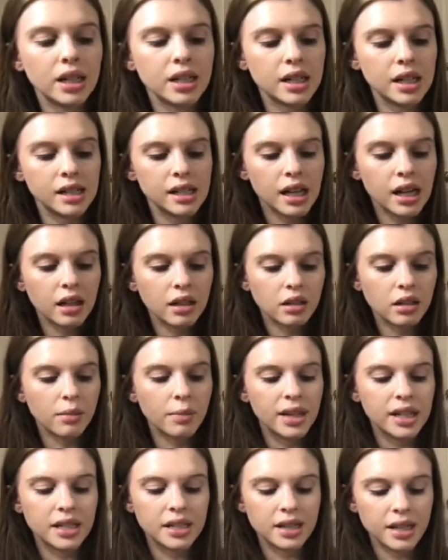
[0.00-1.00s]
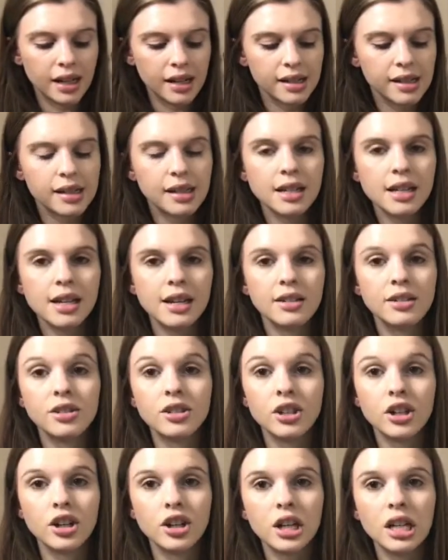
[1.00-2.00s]
it does get a little bit dusty and
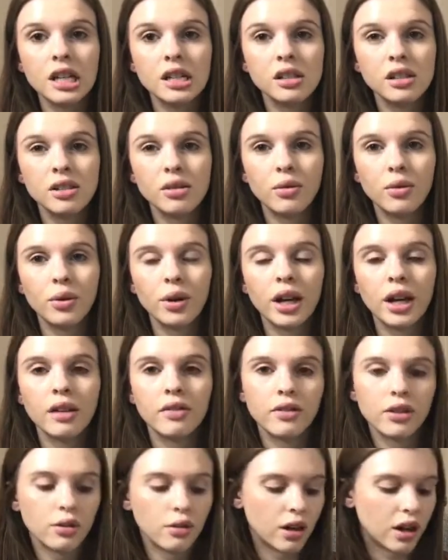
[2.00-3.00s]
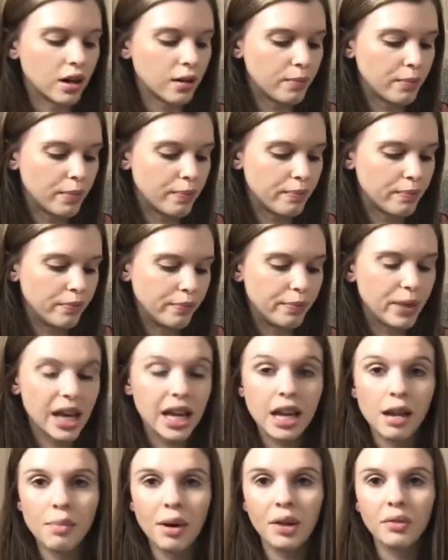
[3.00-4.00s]
dirty. So if you are
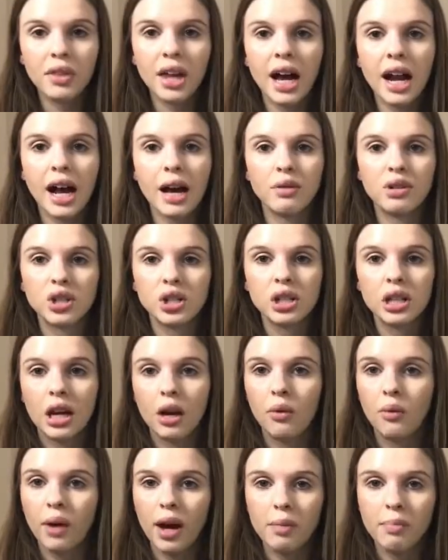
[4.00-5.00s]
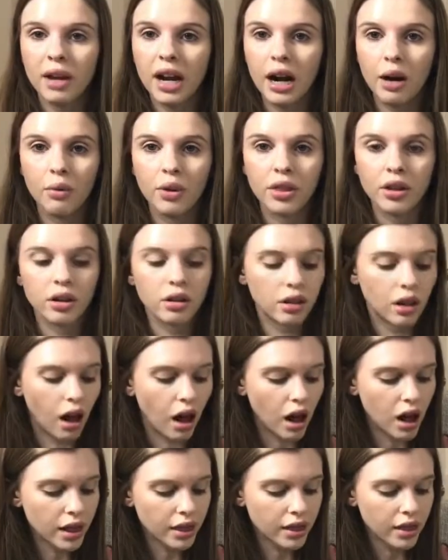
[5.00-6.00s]
picky about that, I would just like wipe it out with a
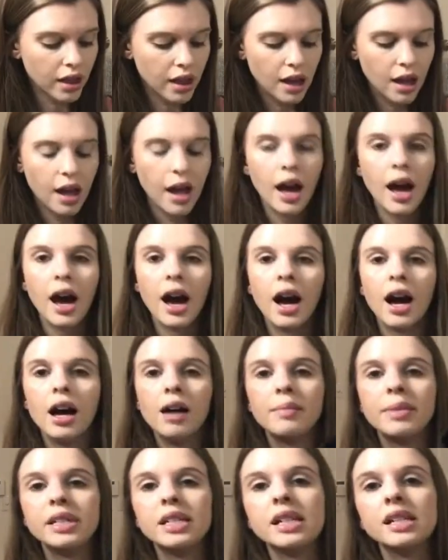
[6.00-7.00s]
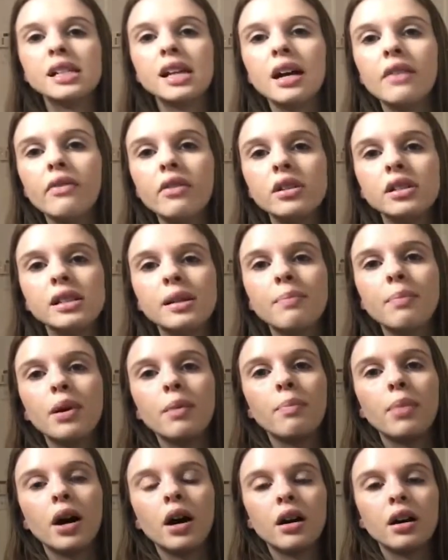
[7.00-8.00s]
cloth. It does have a zipper
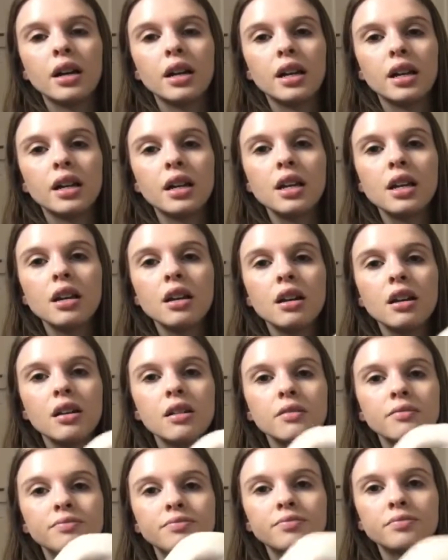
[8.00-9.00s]
pocket in here.